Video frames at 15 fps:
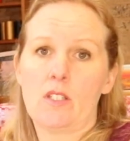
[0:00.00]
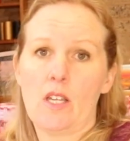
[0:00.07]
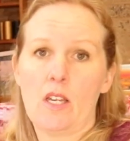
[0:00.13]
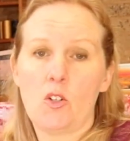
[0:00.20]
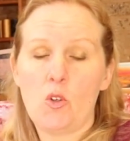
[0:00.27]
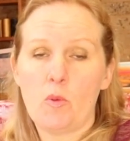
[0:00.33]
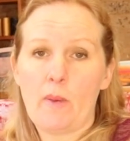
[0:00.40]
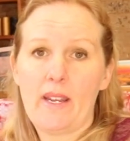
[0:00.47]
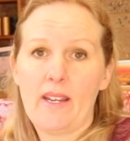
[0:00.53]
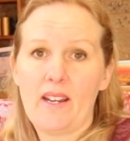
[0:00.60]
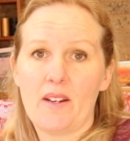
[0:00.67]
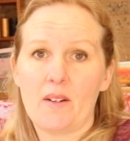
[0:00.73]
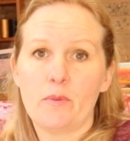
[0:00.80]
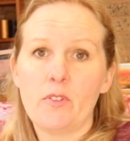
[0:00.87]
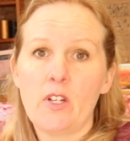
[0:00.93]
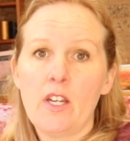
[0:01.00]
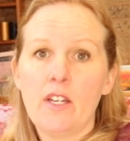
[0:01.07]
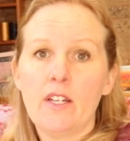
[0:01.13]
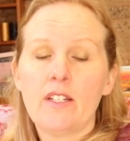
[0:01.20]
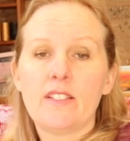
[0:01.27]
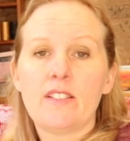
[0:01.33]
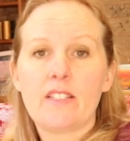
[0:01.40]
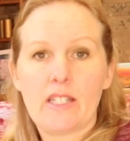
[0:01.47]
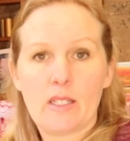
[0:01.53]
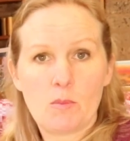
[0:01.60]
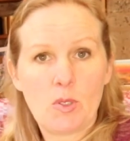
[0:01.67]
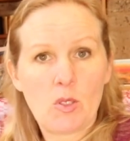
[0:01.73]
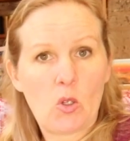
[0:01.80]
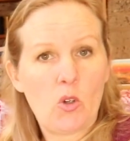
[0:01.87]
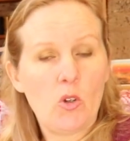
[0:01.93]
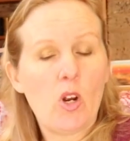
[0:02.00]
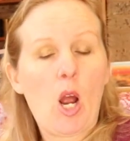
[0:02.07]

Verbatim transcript: that you may have down below.